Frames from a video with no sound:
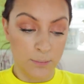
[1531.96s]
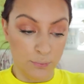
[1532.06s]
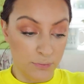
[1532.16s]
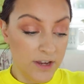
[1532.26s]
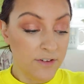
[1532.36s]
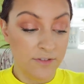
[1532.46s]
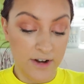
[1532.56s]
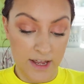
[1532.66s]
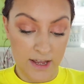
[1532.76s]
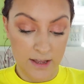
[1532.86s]

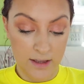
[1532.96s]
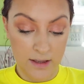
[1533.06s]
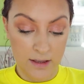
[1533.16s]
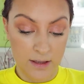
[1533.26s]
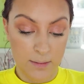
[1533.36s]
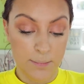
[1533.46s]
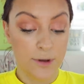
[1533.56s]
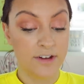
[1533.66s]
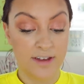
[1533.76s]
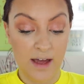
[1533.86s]
briefly
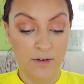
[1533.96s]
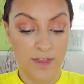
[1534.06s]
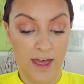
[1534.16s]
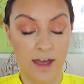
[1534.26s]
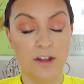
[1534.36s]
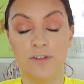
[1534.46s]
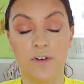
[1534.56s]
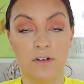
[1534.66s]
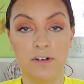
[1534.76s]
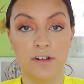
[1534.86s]
put out there as
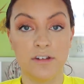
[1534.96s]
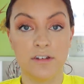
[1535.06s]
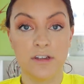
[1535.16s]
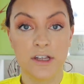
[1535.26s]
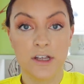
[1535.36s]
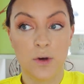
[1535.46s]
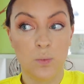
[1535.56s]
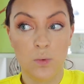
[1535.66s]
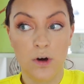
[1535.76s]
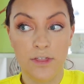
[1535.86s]
far as
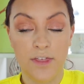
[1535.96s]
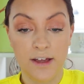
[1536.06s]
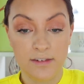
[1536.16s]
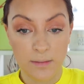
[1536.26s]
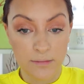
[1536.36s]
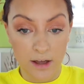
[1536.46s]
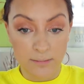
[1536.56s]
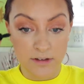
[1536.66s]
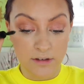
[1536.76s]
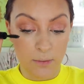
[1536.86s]
what I think
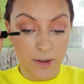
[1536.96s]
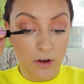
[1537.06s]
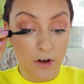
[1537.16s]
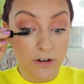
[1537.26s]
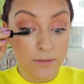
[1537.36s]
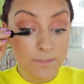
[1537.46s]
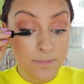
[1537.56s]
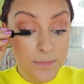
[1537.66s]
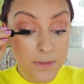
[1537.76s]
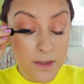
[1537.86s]
sometimes is going on
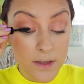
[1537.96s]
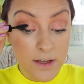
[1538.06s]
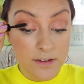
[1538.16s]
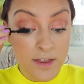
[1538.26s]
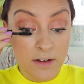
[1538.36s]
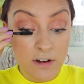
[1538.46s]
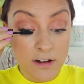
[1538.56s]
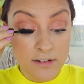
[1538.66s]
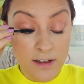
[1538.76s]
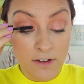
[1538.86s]
is there
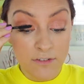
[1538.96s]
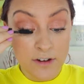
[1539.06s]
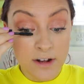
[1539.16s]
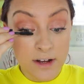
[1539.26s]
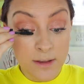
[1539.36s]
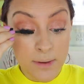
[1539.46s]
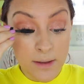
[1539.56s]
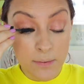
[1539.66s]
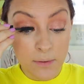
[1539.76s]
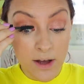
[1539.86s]
are definitely
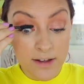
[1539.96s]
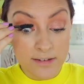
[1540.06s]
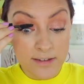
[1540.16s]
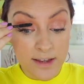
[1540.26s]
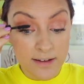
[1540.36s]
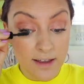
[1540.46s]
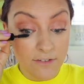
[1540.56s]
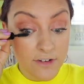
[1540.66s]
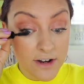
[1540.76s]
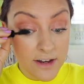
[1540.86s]
people I see,
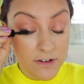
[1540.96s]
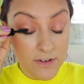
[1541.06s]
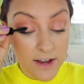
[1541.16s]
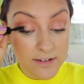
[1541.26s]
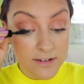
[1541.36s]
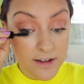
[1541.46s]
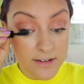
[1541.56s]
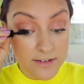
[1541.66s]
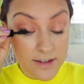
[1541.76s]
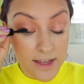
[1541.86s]
definitely creators I
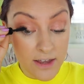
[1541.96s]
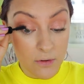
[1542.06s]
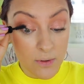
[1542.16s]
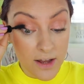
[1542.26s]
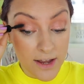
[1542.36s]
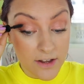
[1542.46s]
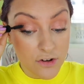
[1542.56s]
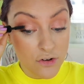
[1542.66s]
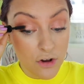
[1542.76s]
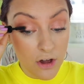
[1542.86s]
see who are like
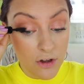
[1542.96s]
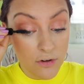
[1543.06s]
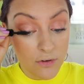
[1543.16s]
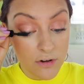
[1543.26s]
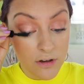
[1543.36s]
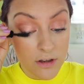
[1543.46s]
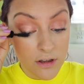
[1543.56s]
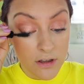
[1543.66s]
known